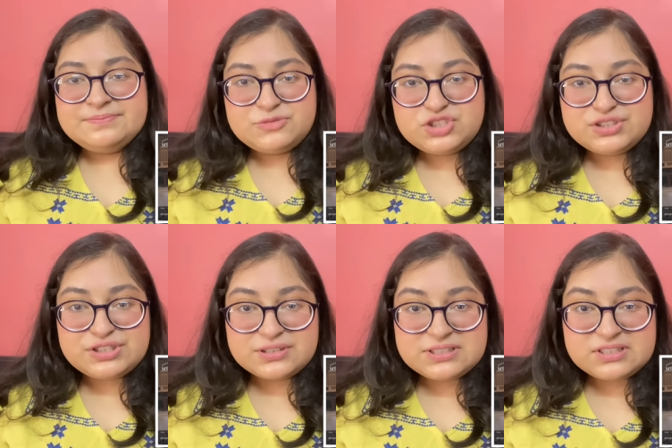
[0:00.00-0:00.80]

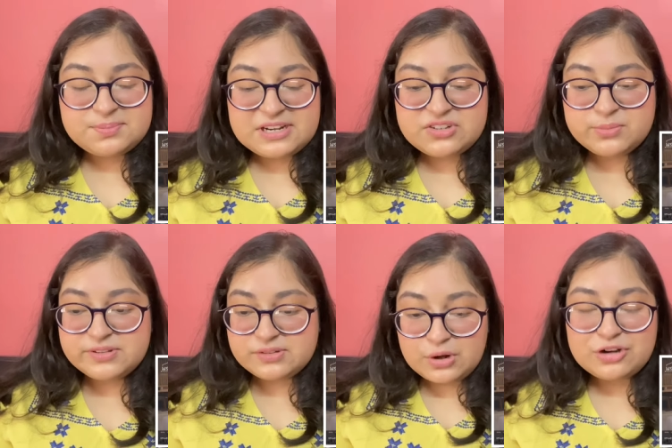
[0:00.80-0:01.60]
Junseong's expression
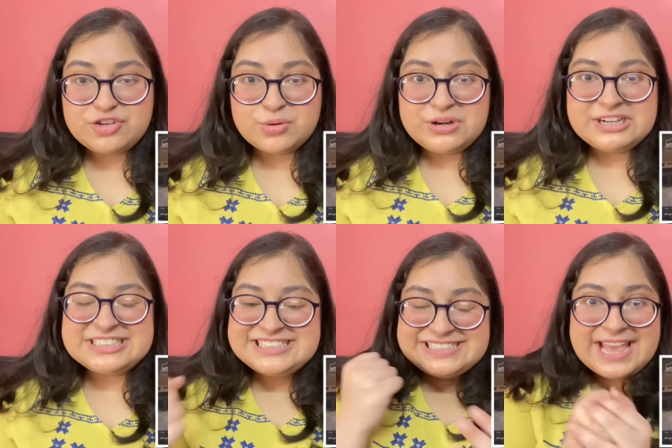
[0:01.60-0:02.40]
was not shown
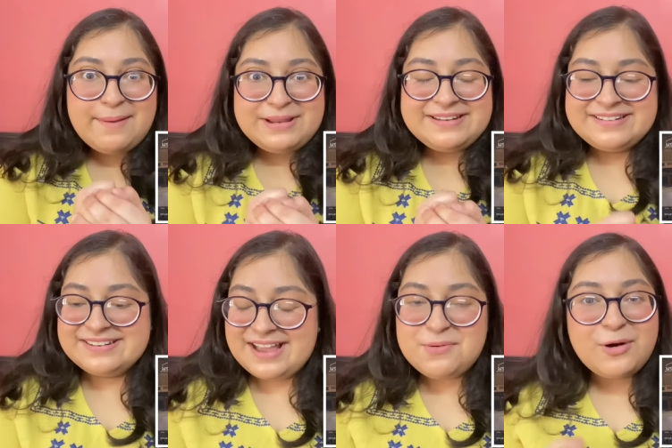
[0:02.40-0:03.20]
here. Damn
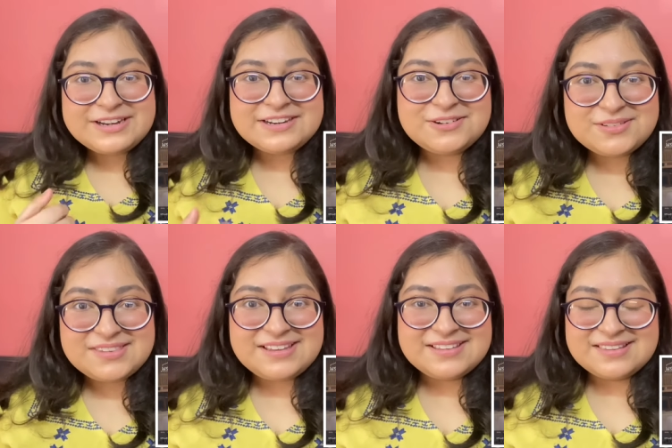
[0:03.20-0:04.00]
it! I wanted to
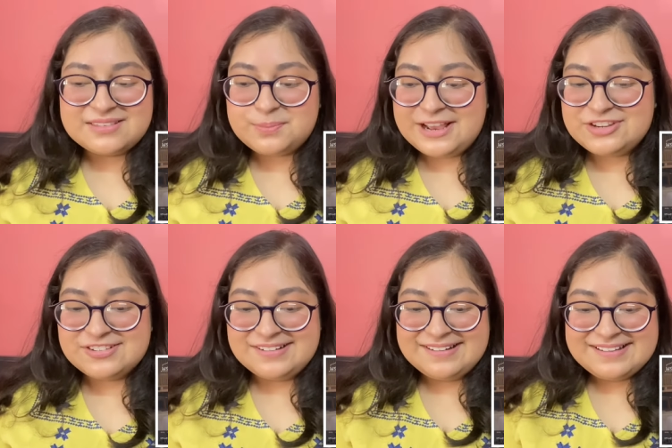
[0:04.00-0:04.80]
see his
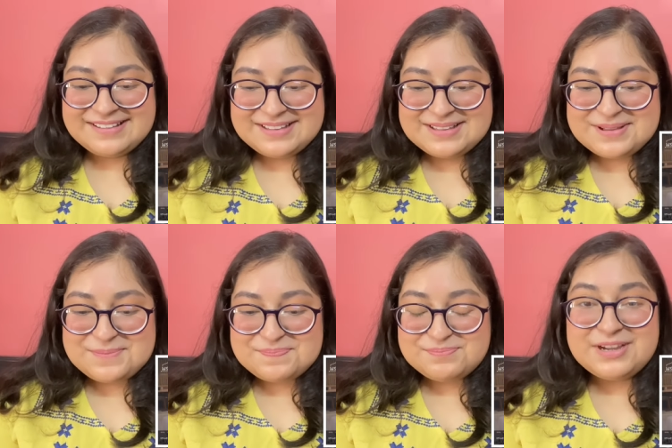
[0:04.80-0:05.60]
expression,
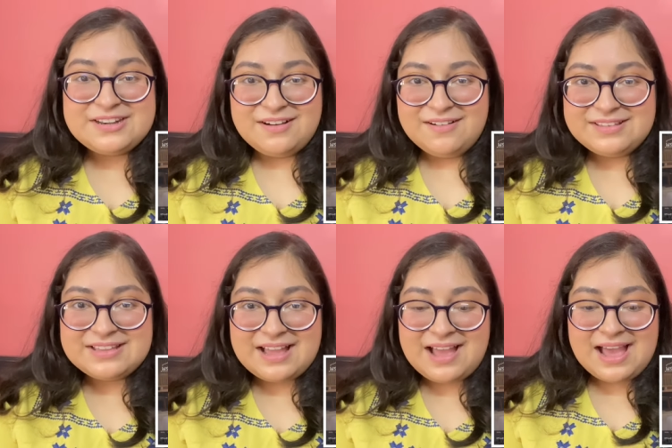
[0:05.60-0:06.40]
but uh,
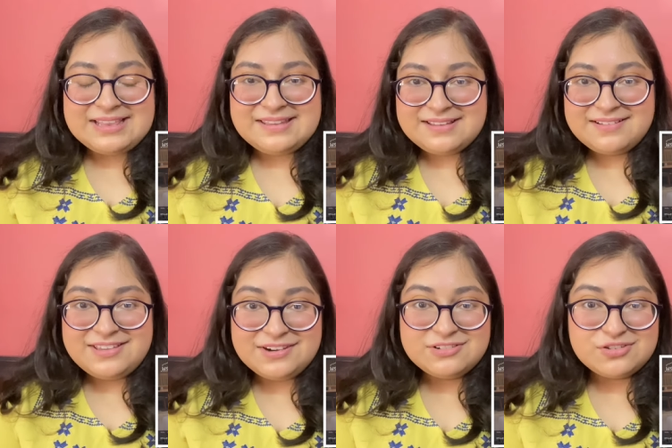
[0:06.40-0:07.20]
I think
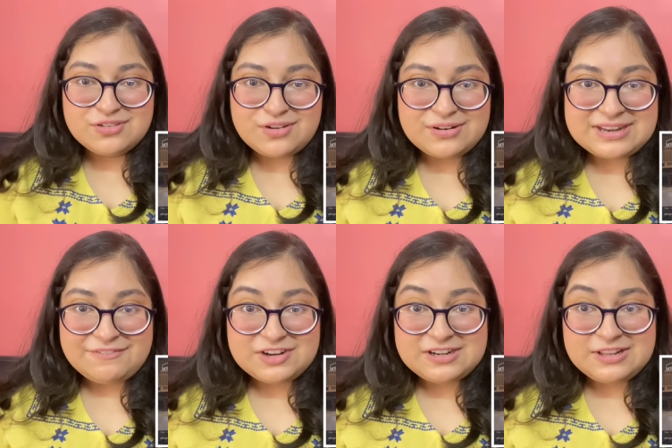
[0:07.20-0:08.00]
here Junseong
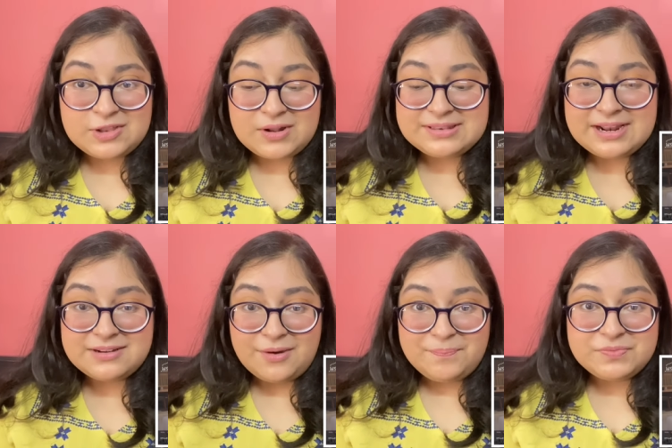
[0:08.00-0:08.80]
definitely thought
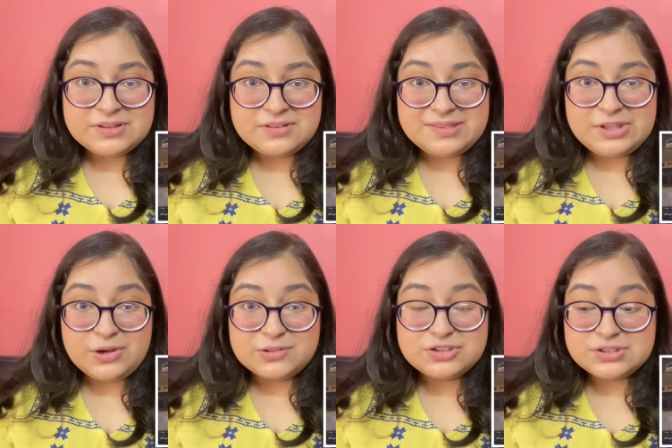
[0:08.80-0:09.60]
that um,
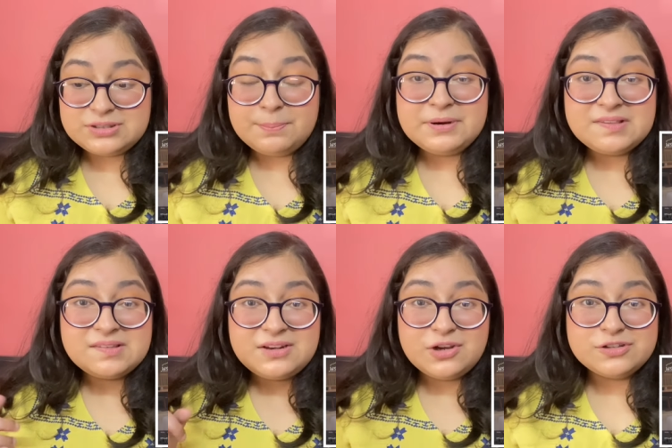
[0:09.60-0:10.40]
Hyunjin, the
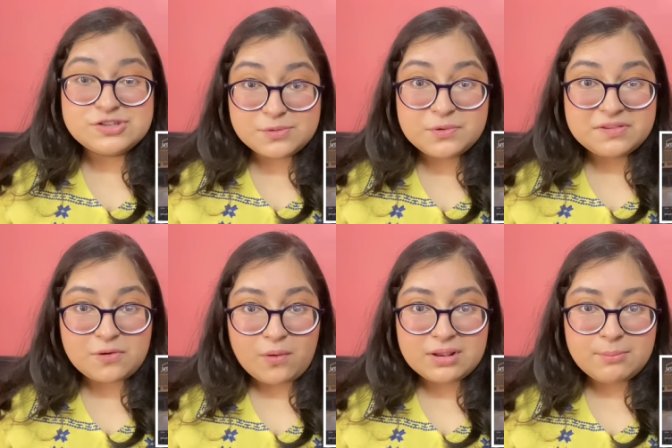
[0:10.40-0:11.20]
person Hyunjin was
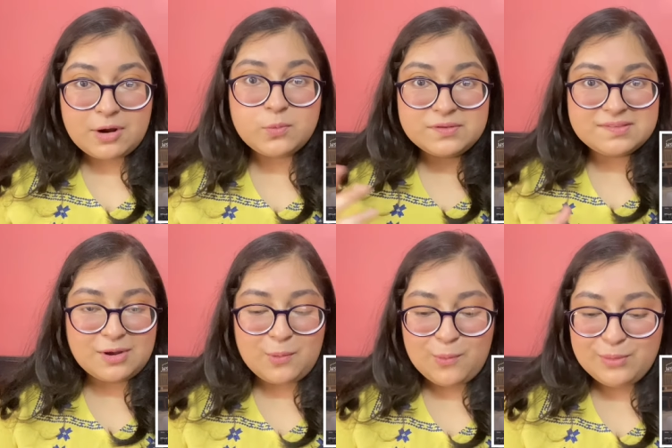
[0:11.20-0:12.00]
talking about, was
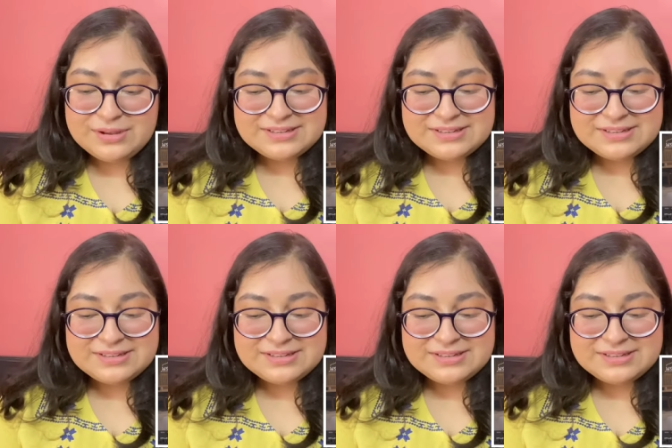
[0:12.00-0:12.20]
Seongho.